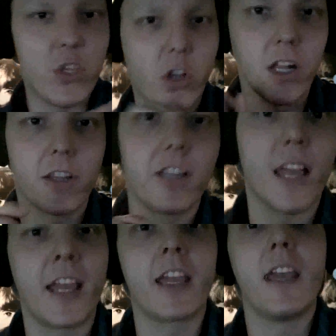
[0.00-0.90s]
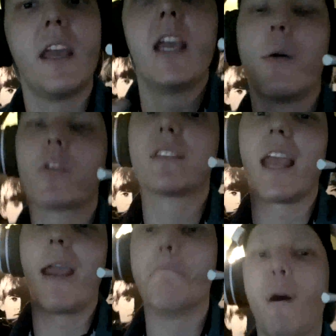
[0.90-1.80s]
as you click on the link, it will
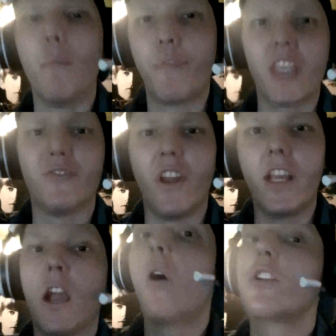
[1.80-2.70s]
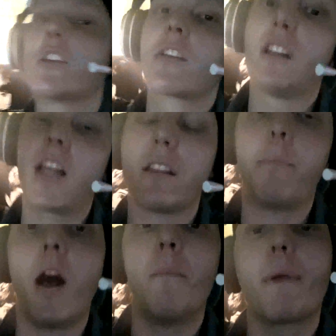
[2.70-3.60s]
say bump this video. Just click the
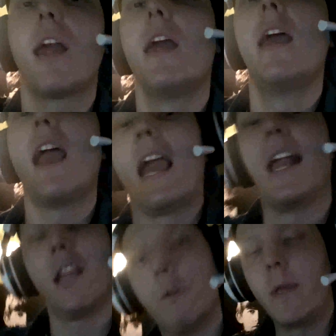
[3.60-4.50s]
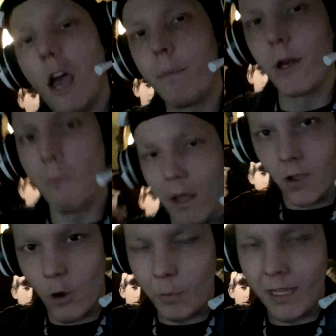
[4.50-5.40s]
bump, and it will be helping out
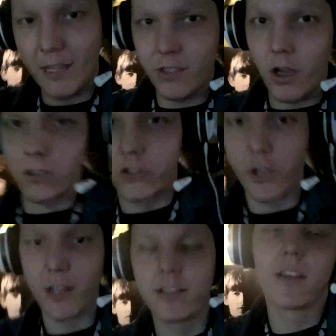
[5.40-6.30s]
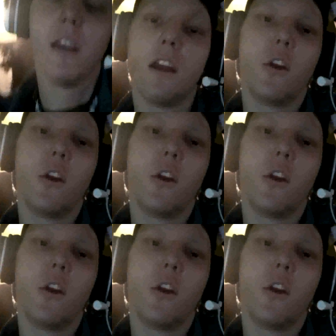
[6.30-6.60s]
my homie Doctor Chiz,